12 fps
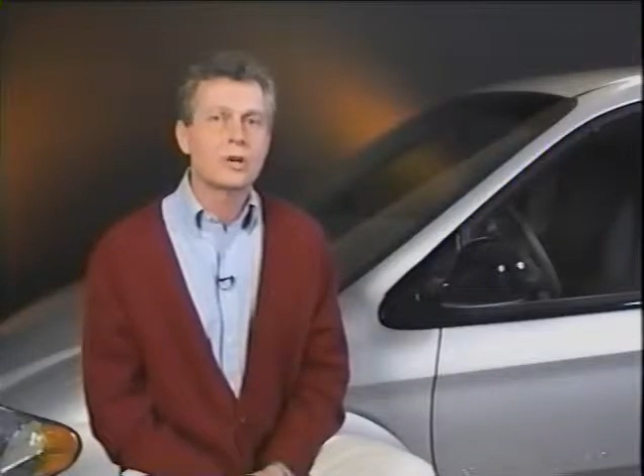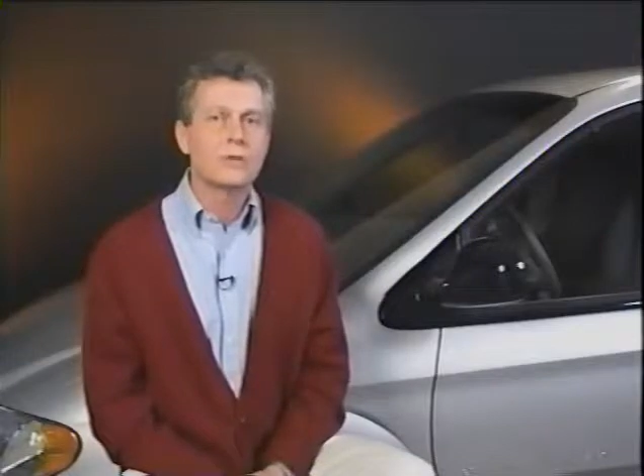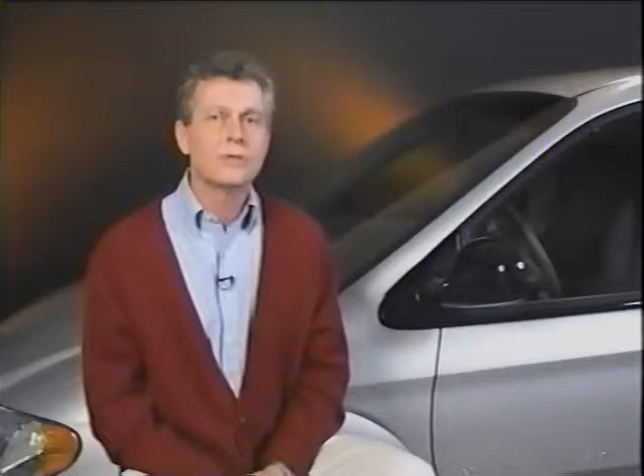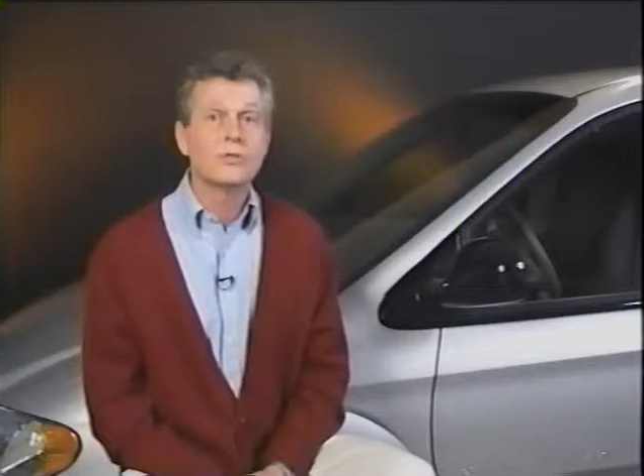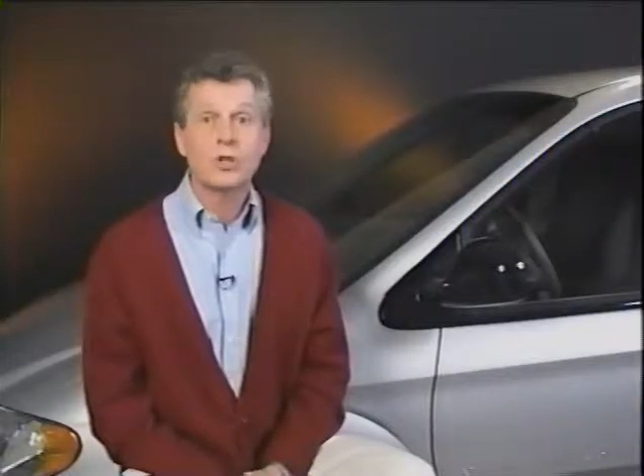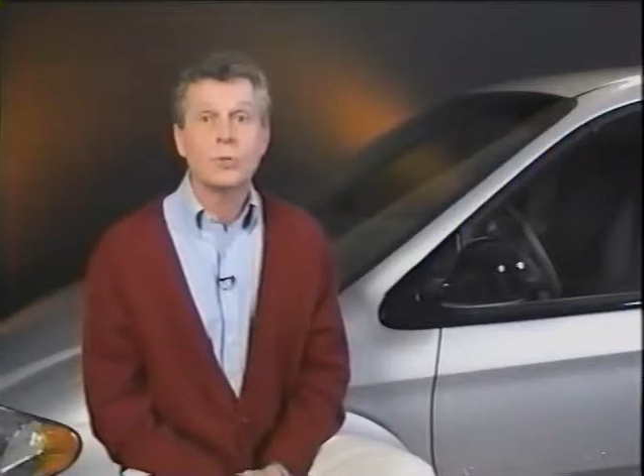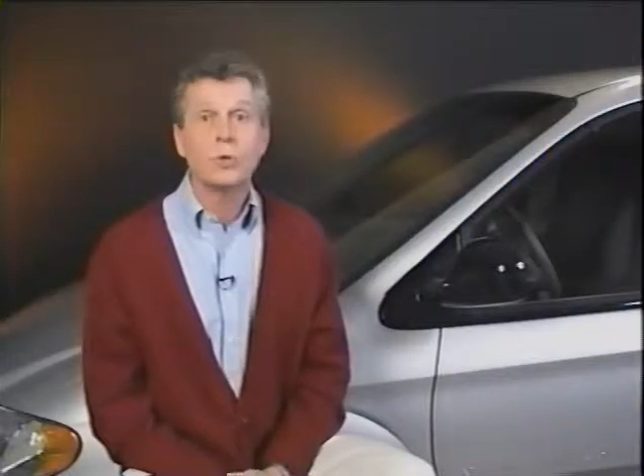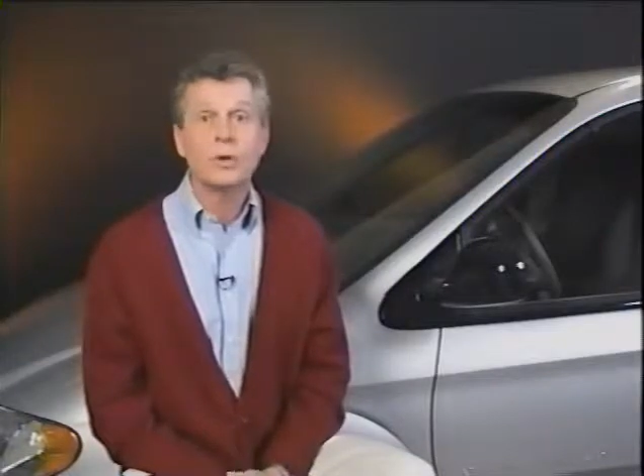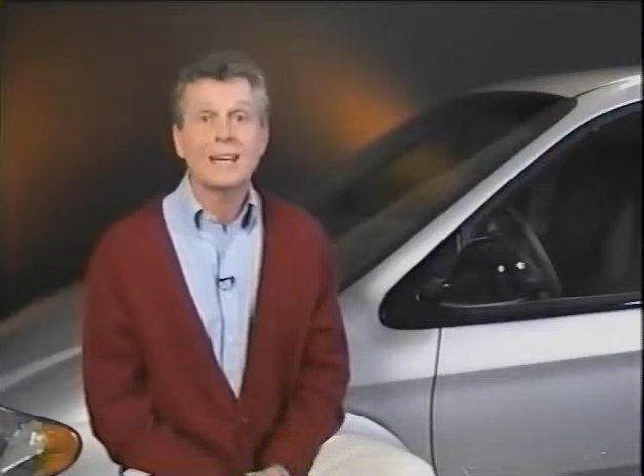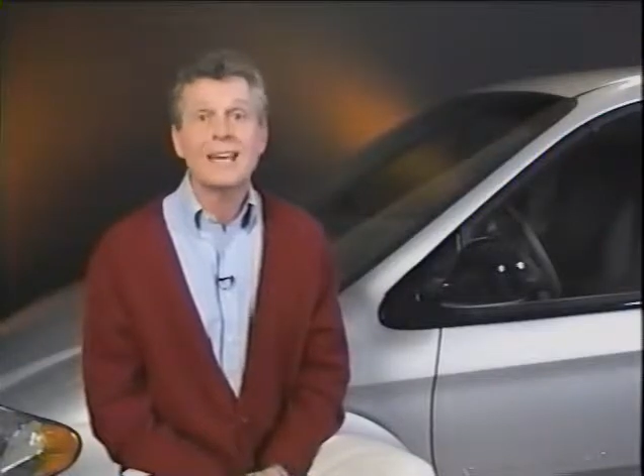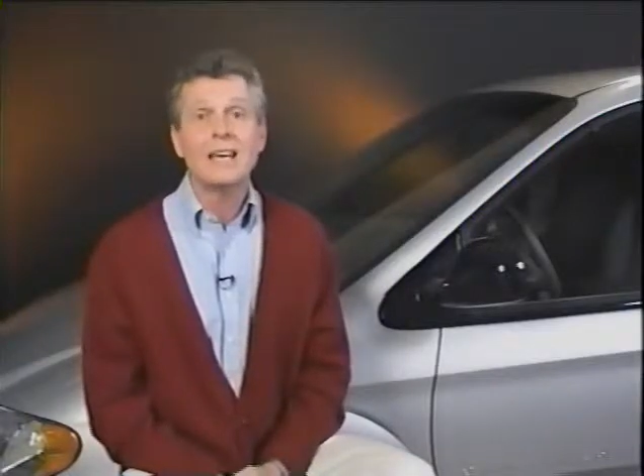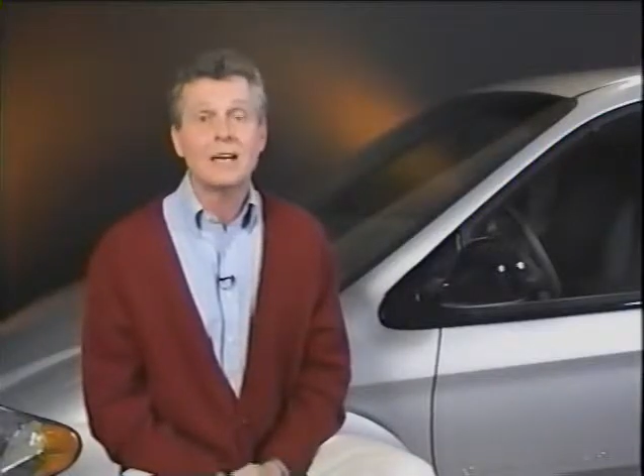of
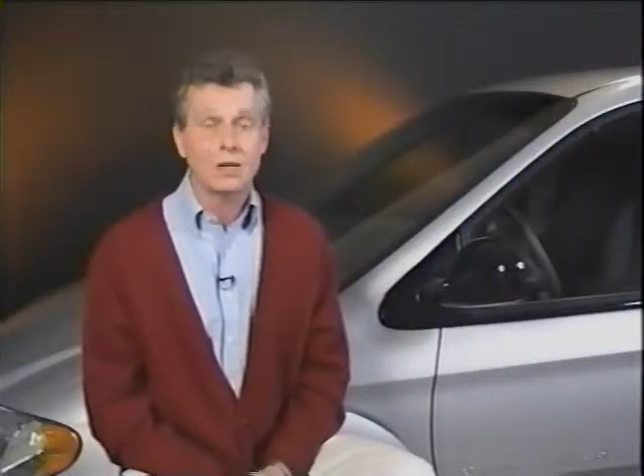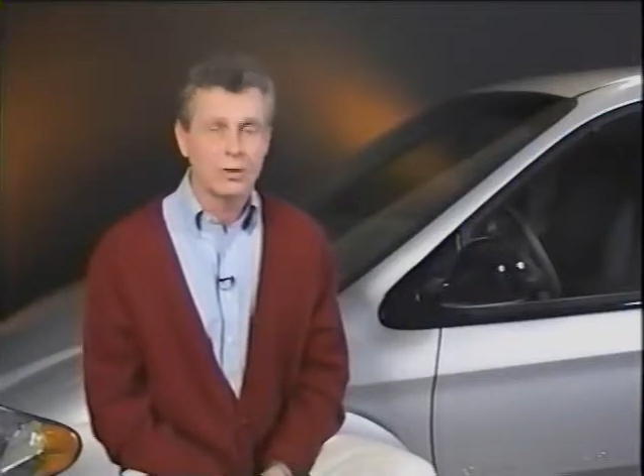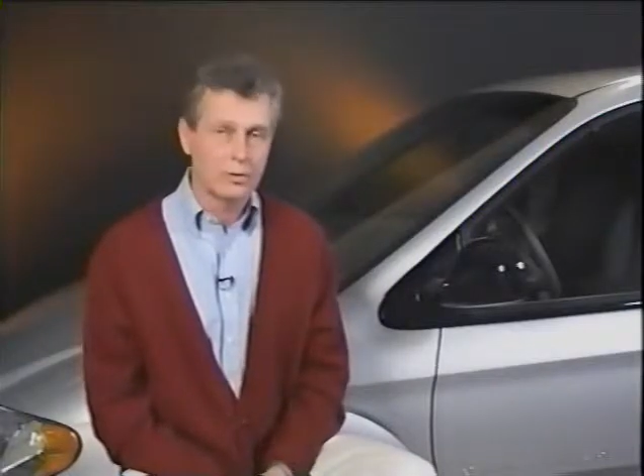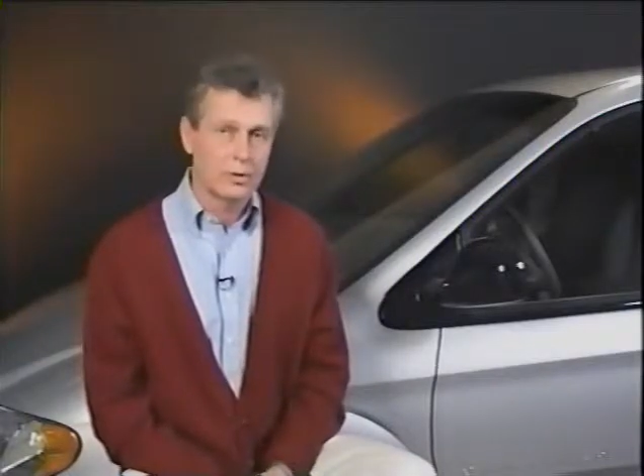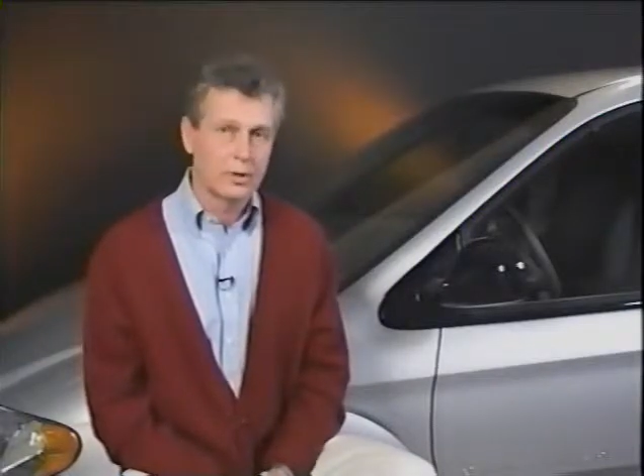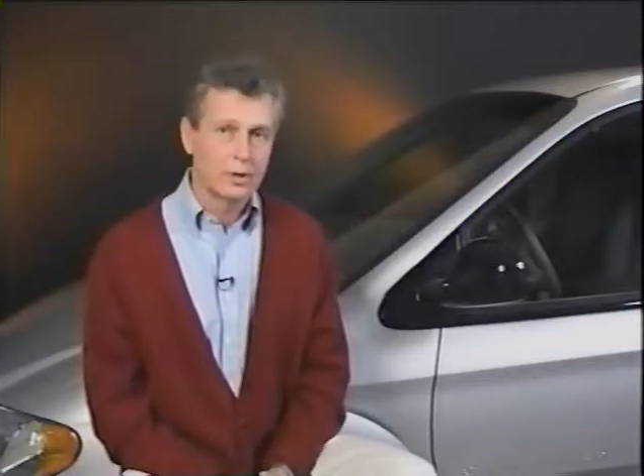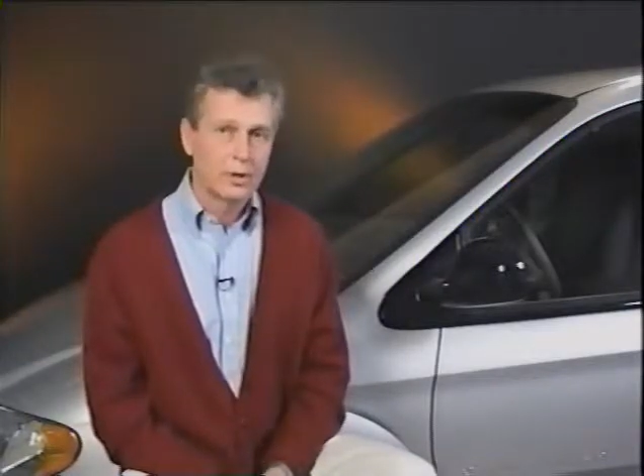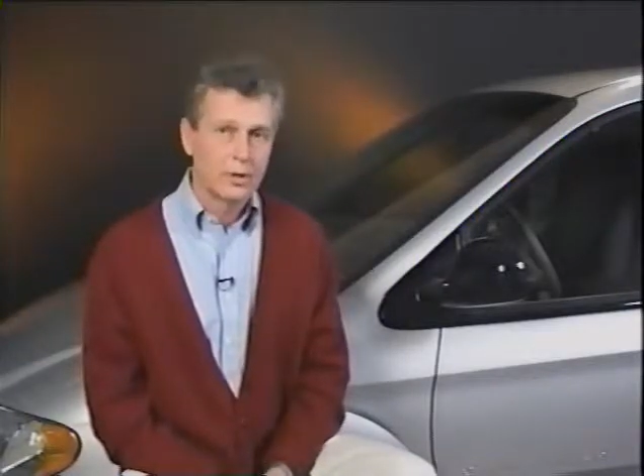someone hitting you.